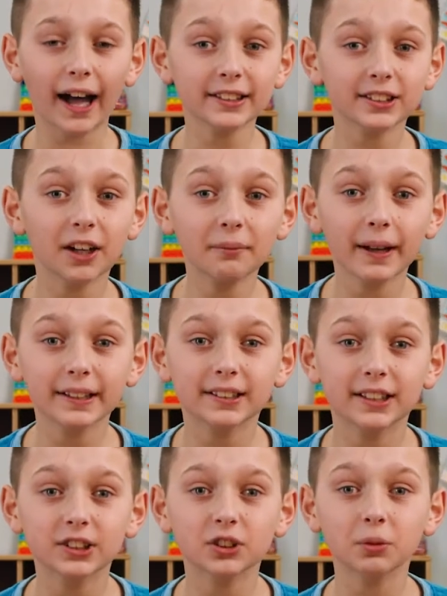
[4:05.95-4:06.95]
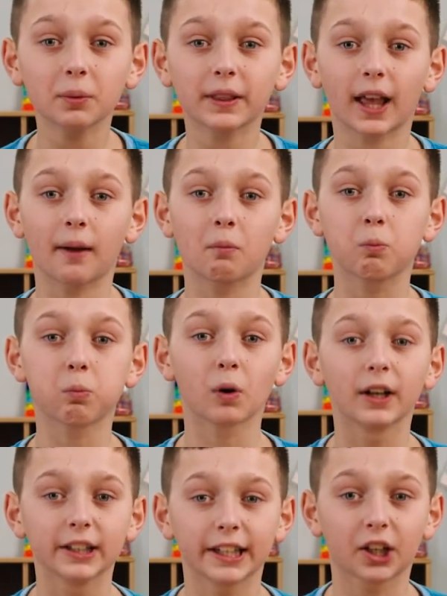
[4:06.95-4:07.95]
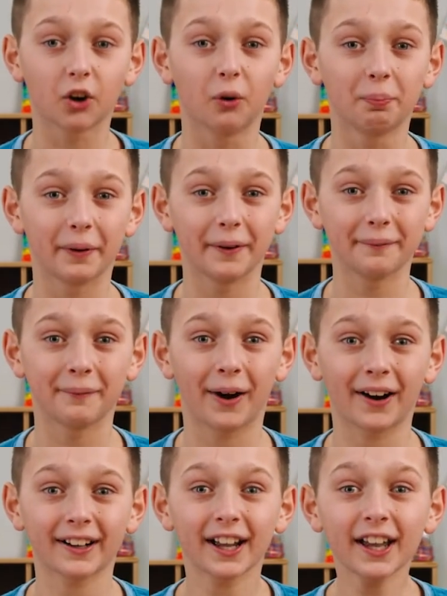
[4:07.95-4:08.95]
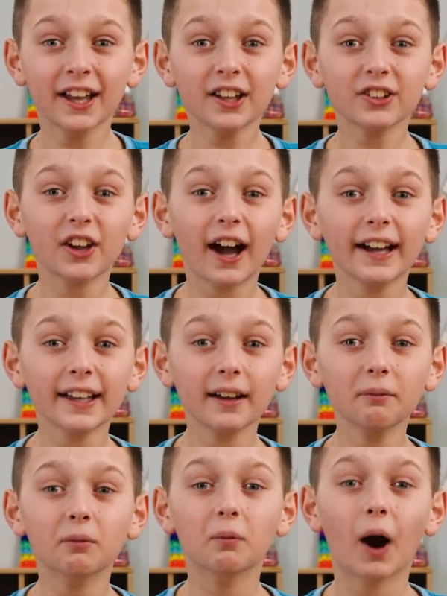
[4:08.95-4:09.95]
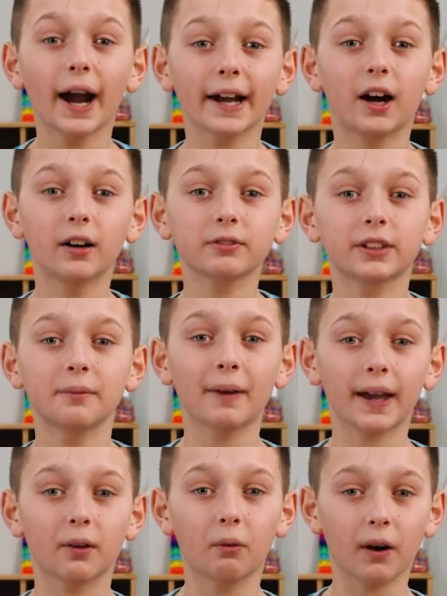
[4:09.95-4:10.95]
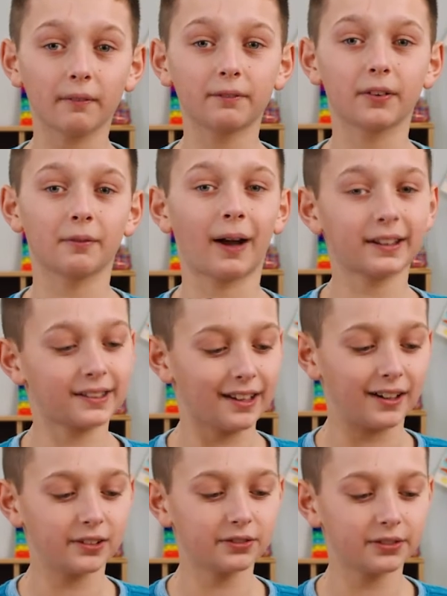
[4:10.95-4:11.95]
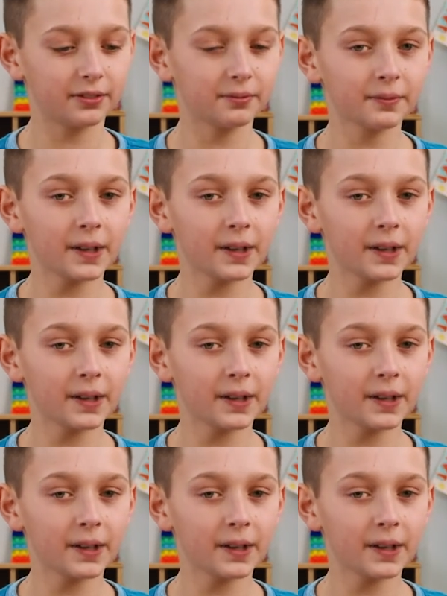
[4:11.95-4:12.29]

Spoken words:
I saw my teacher with a really cool bookmark, so I came right home to make one for myself.